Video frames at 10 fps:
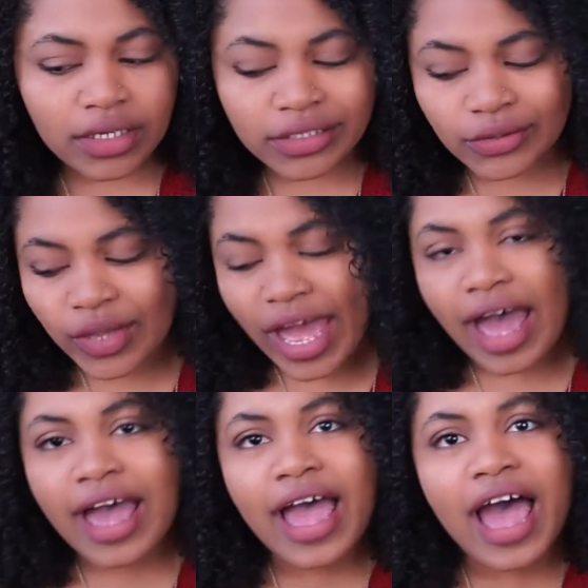So
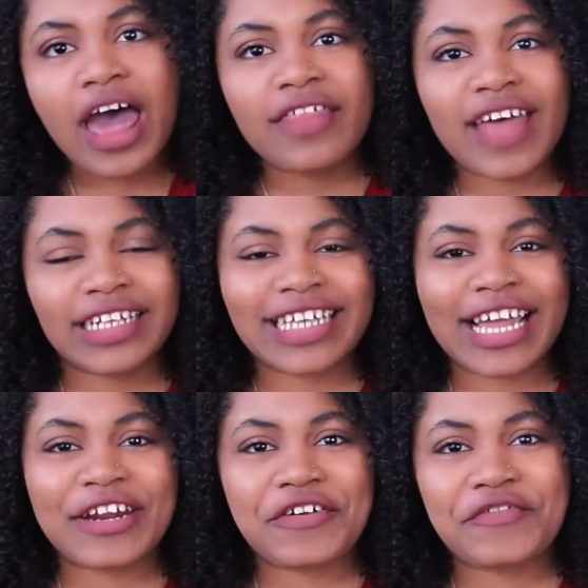yeah, that's
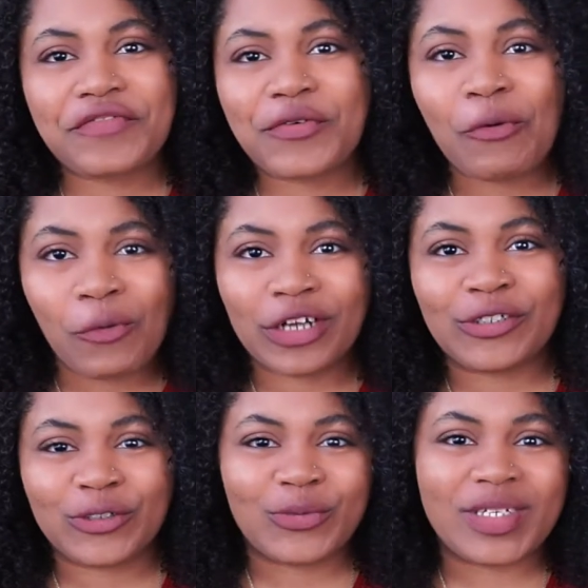kind of what
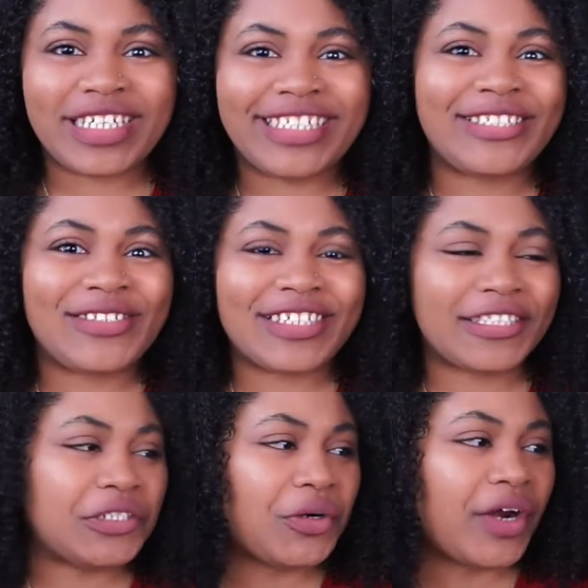drew me to the
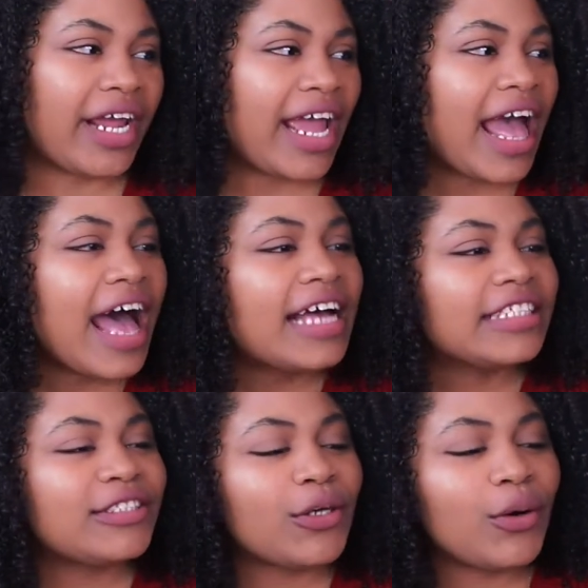story.
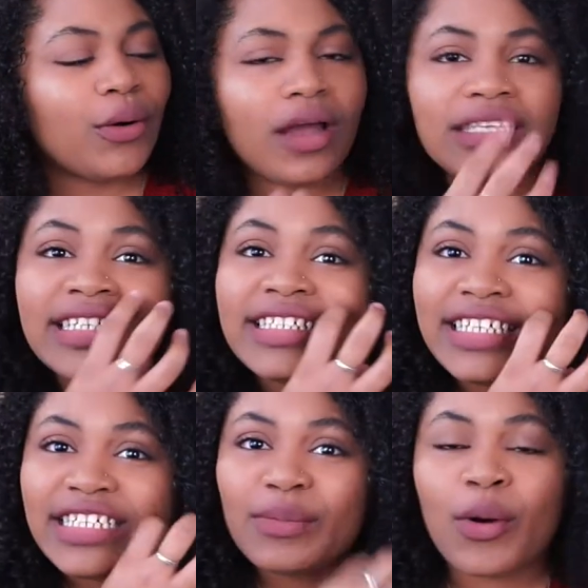So since
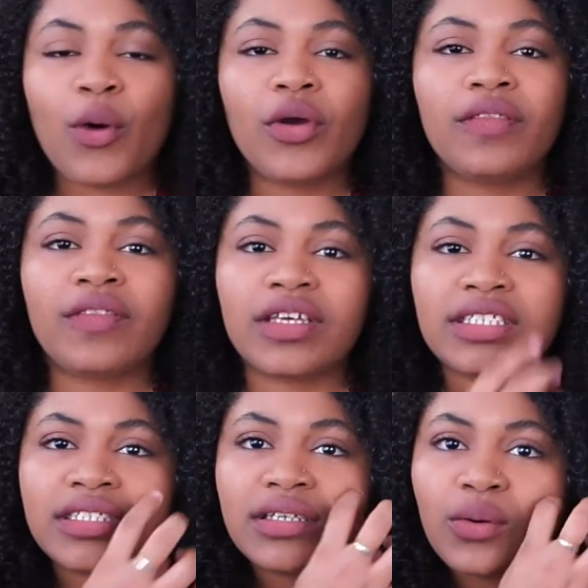he's a poet,
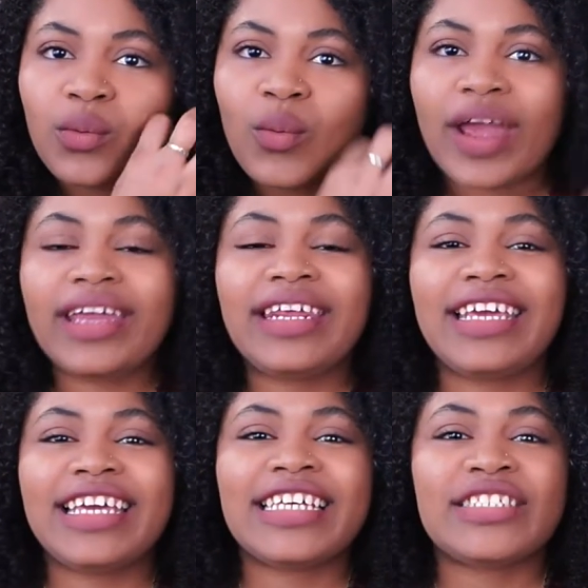this
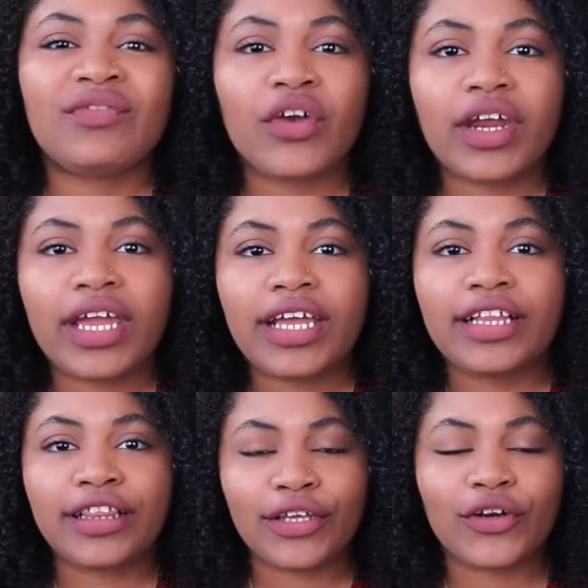writing is very
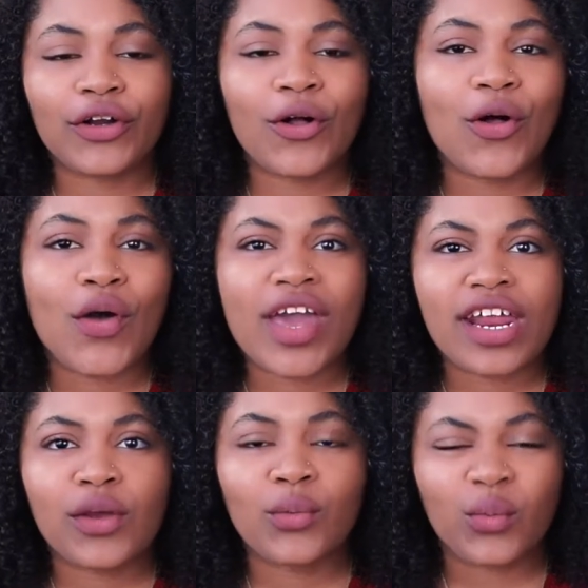lyrical, and
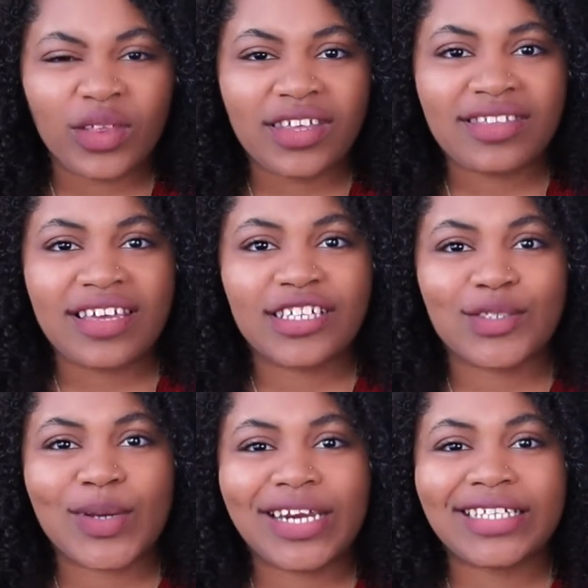I really think
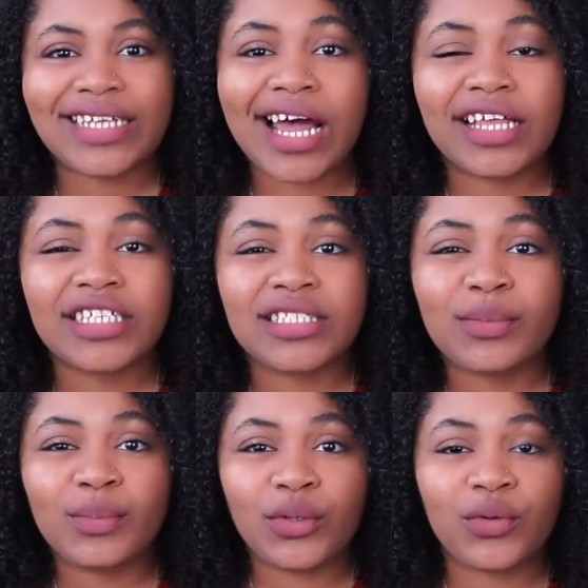his writing style is
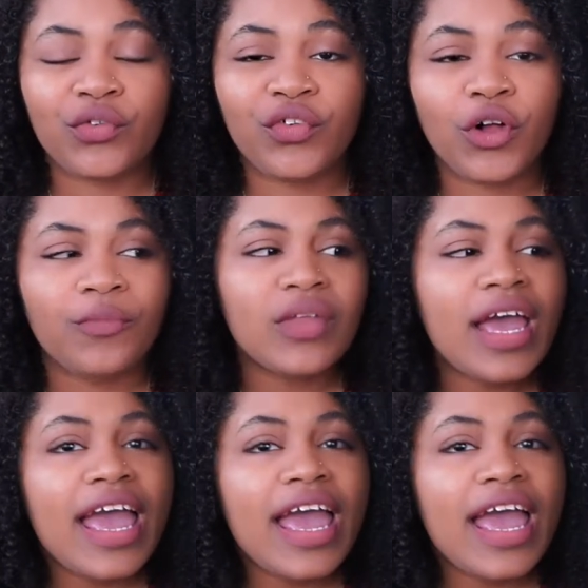beautiful.